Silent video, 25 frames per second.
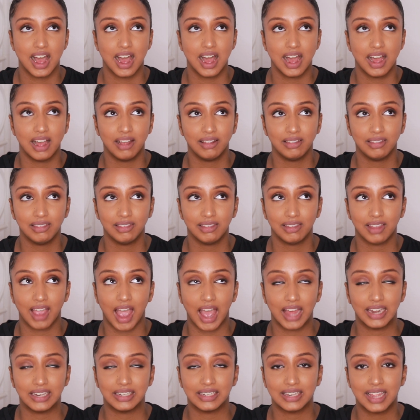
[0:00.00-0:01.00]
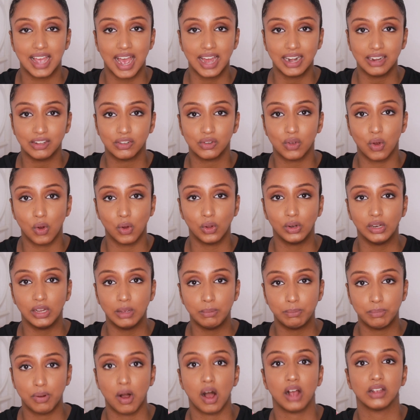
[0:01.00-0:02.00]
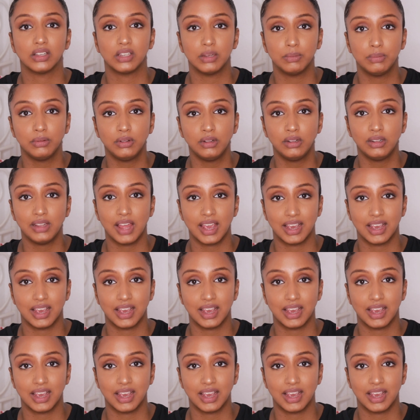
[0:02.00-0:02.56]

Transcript: And that is only possible,